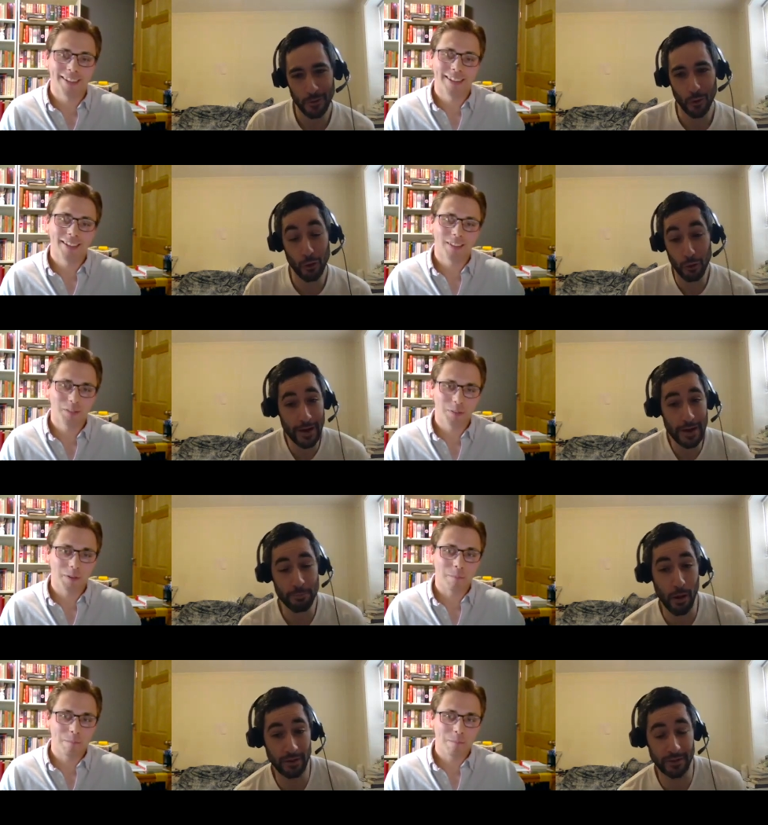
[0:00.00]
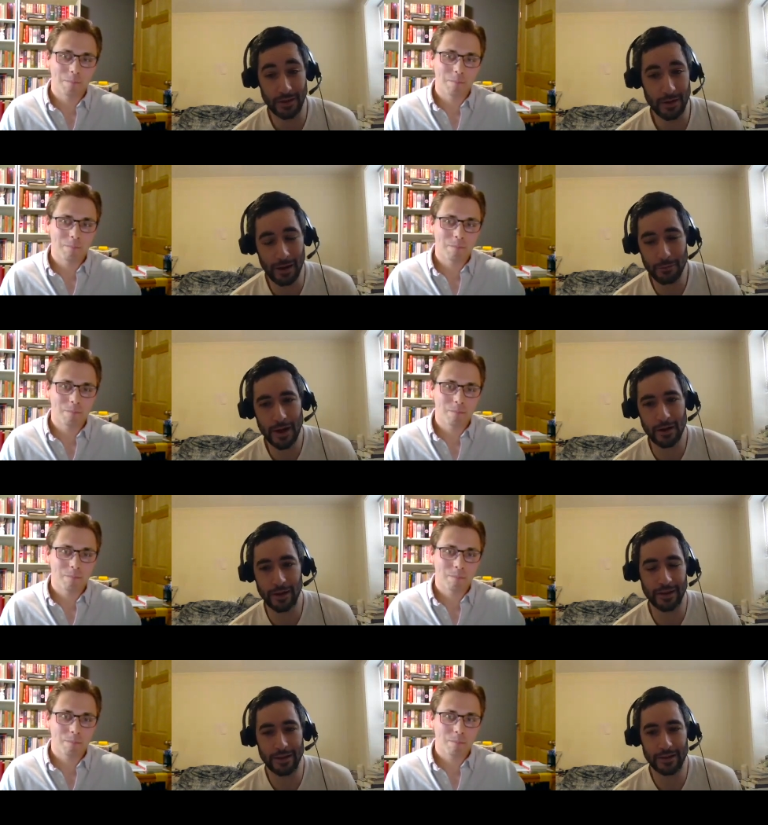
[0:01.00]
Speaker 1: Or, or any policy. I don't care. Like
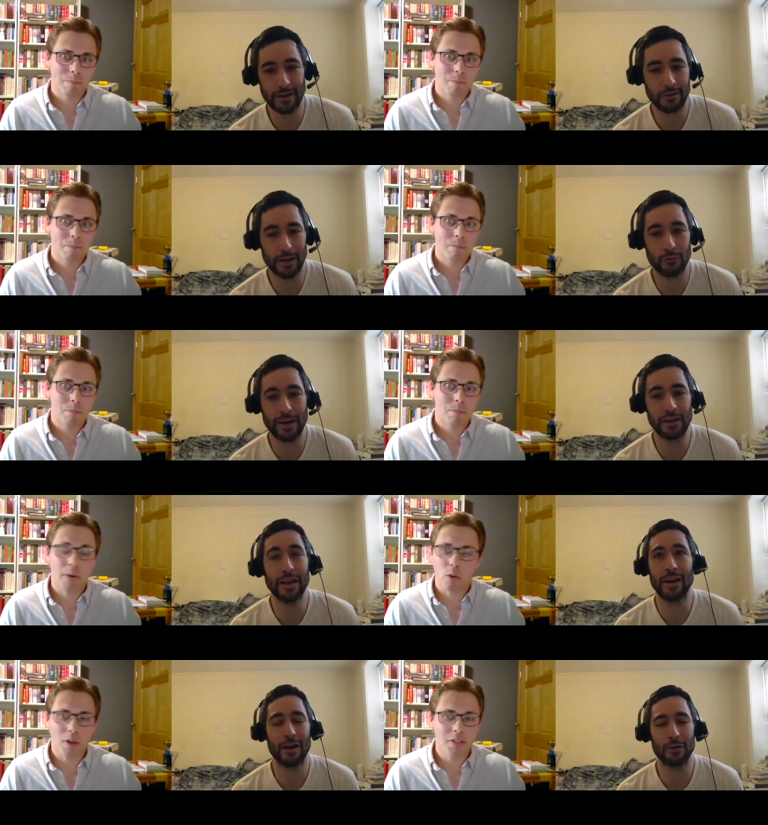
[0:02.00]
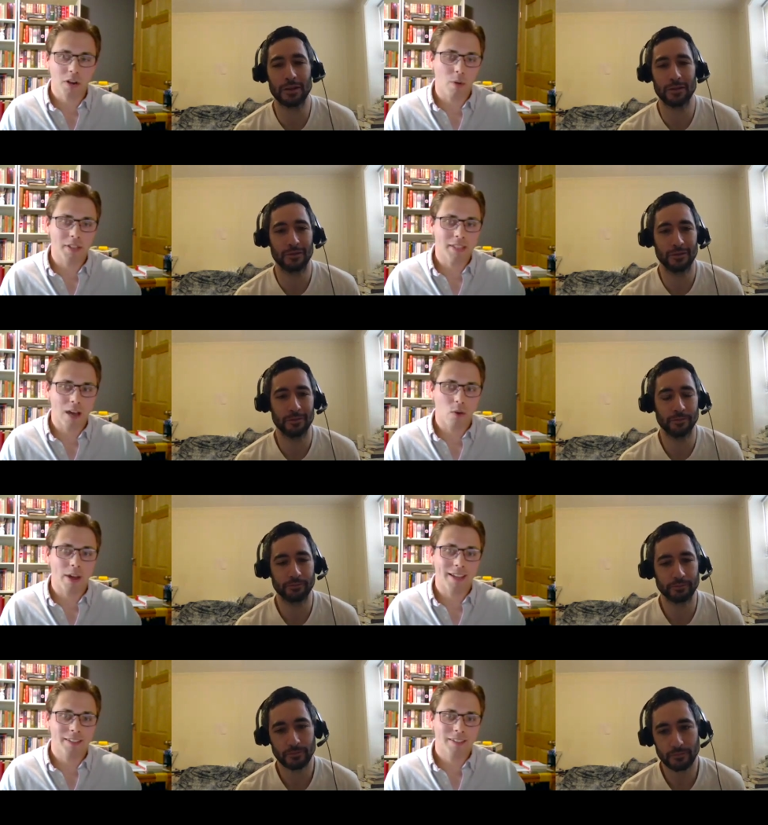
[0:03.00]
like like like regulate. But it wasn't always that
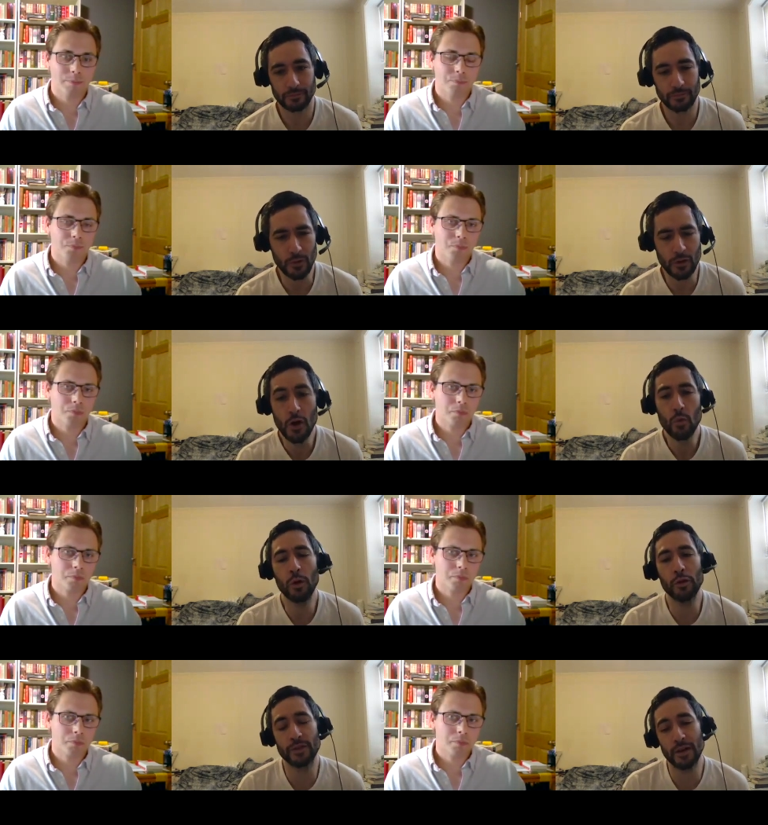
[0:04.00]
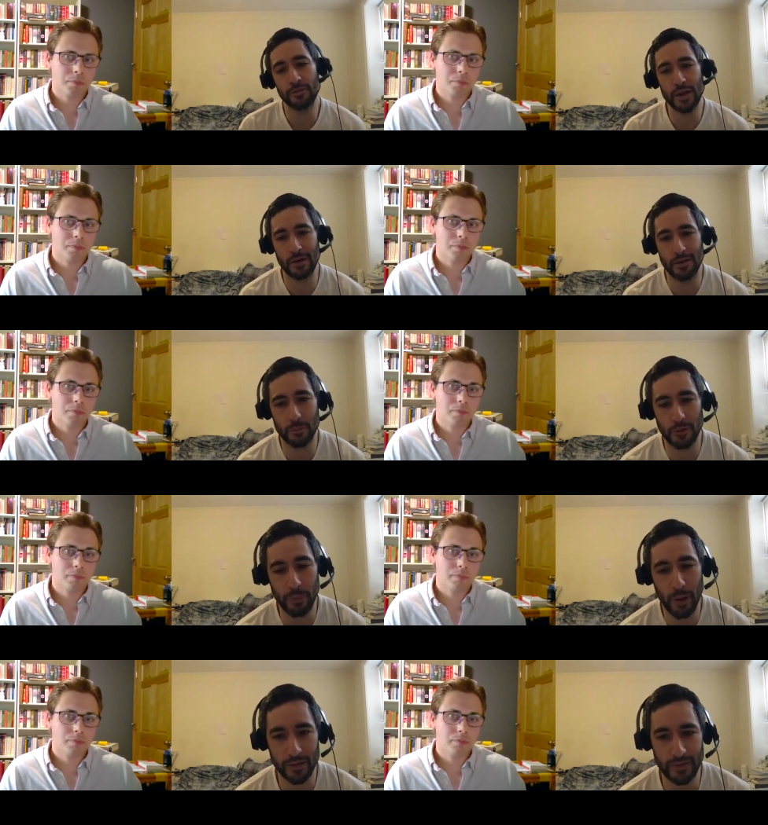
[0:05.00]
way. Well, there's an infinite number of
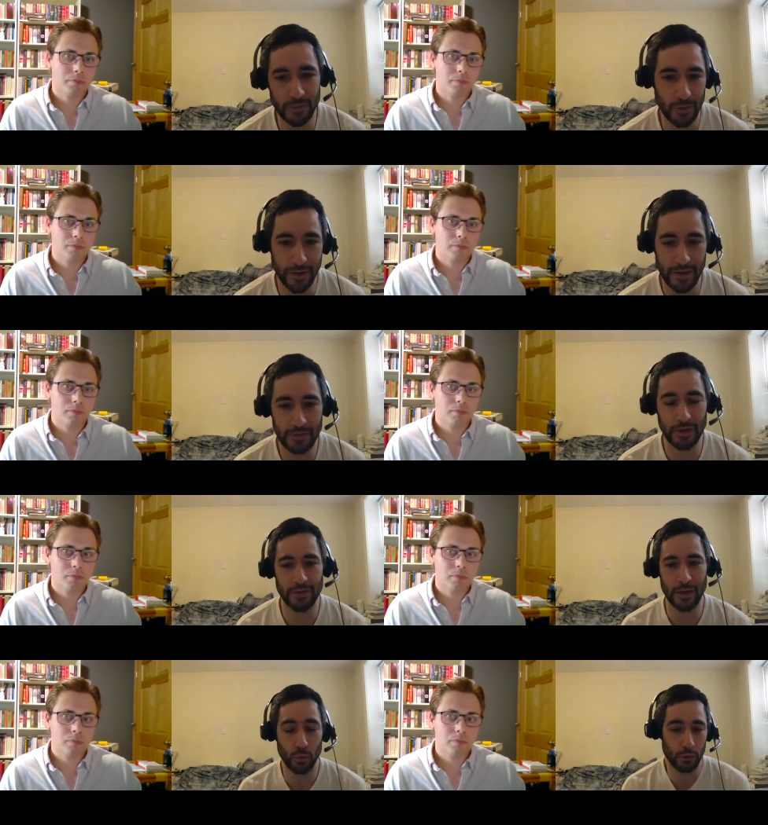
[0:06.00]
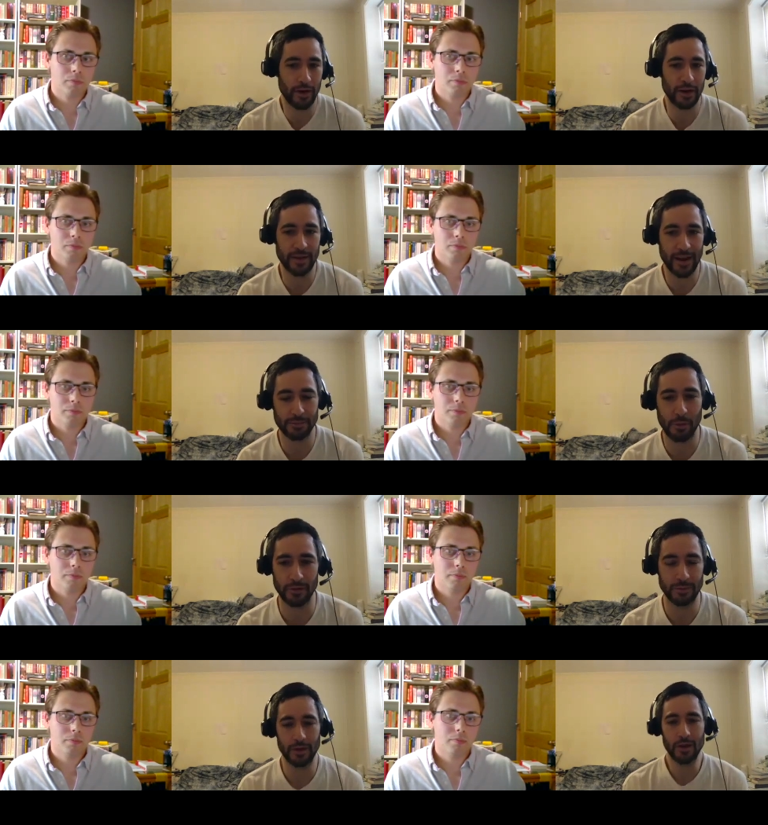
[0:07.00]
policies. So like even if they were writing tax policy, I
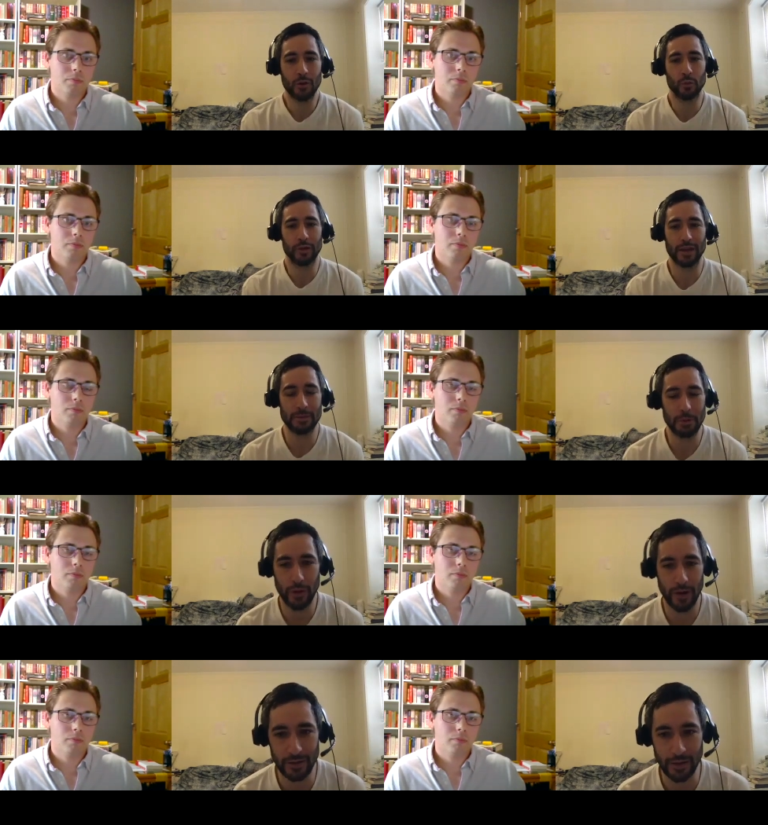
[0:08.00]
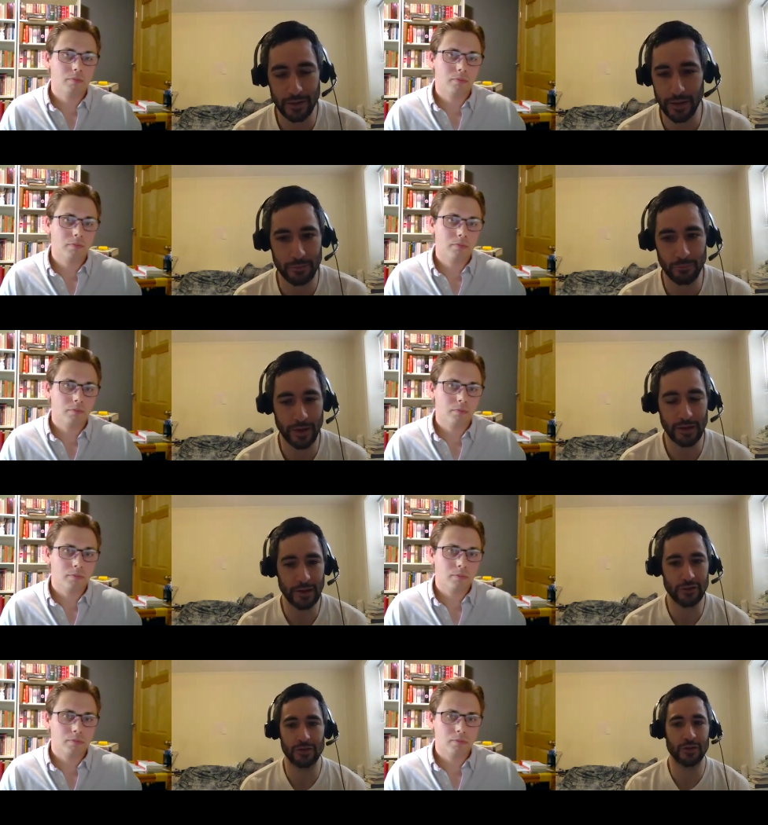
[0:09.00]
mean, were they going to be writing like like
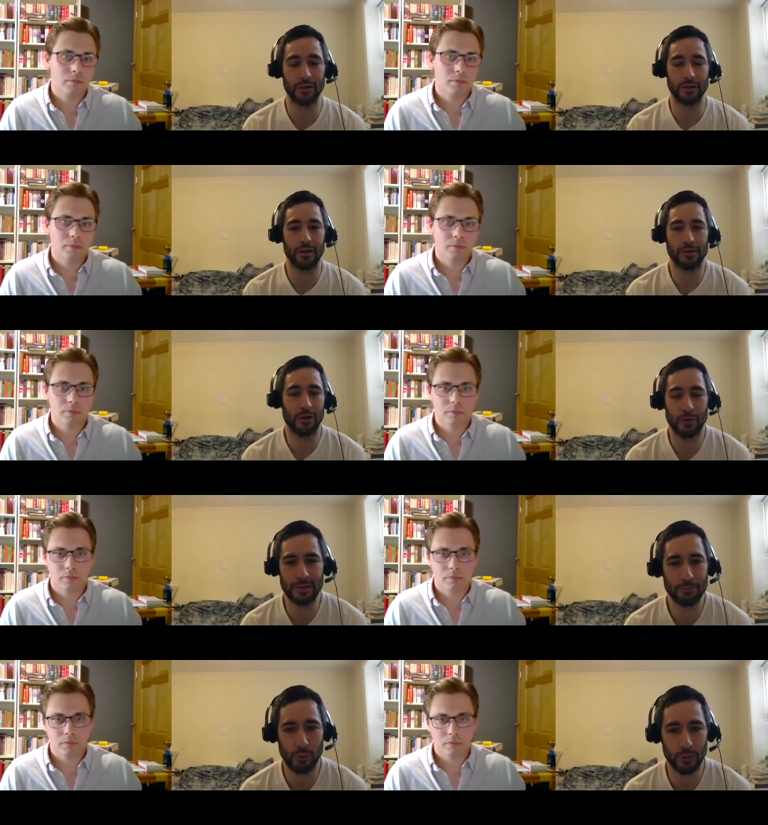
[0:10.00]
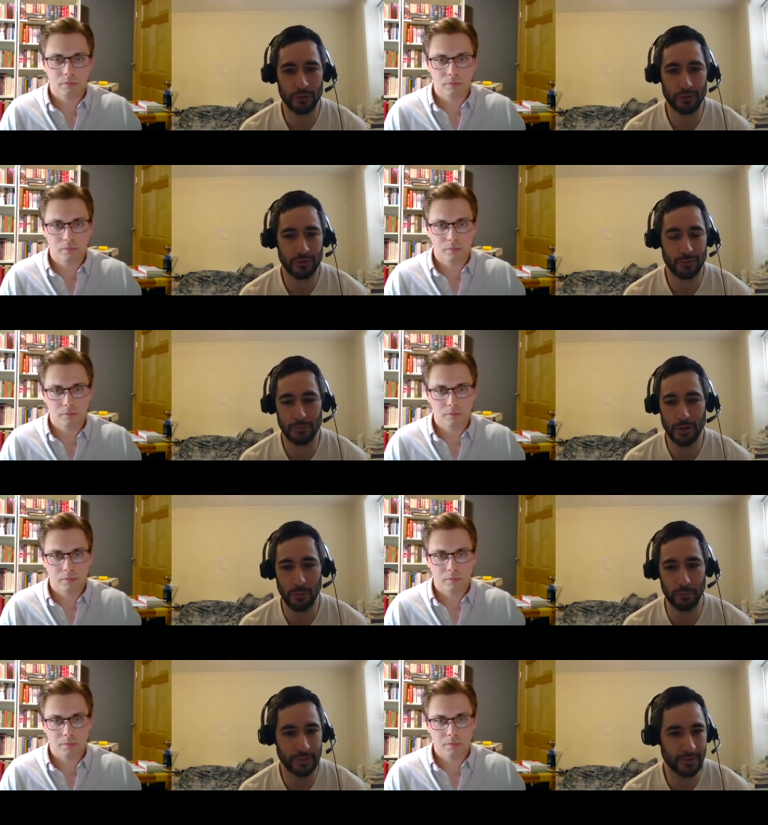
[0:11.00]
regulations on on you know import you know
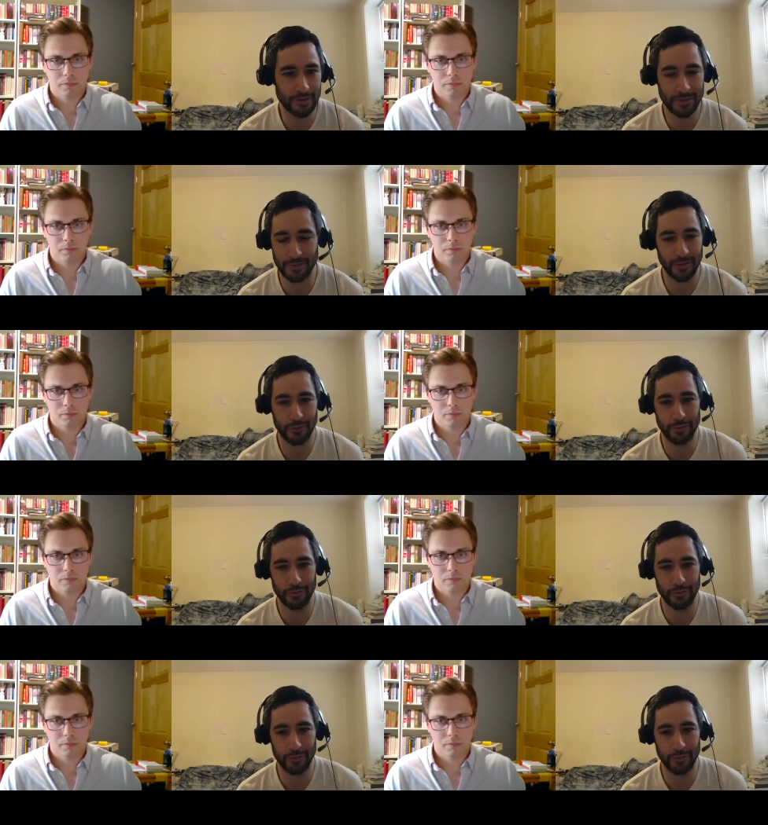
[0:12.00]
business of a